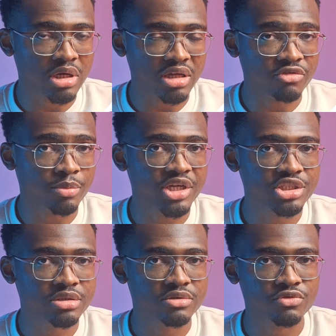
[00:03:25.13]

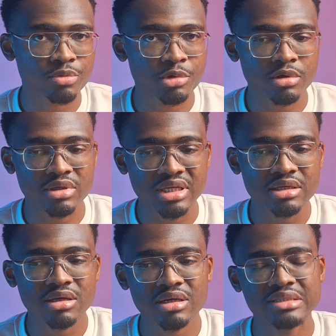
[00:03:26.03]
information from your
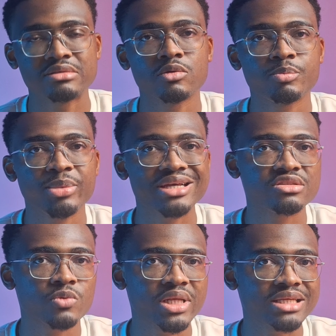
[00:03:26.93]
data is not
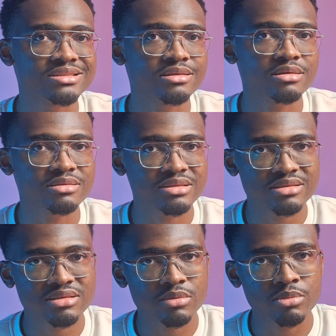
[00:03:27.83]
passed to an external
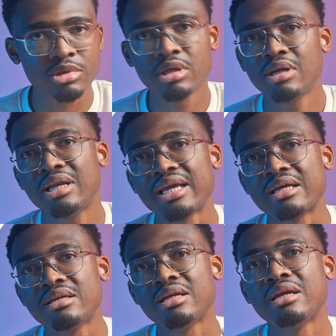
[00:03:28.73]
system like
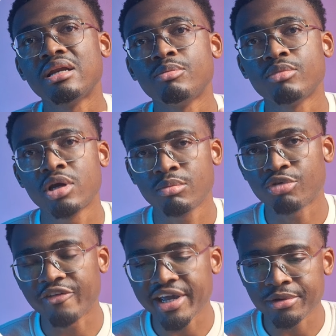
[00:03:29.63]
an LLM
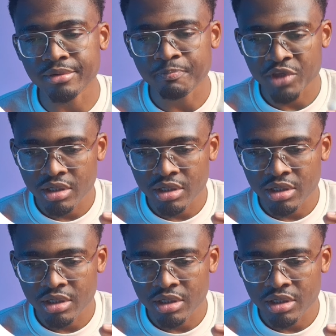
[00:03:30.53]
provider.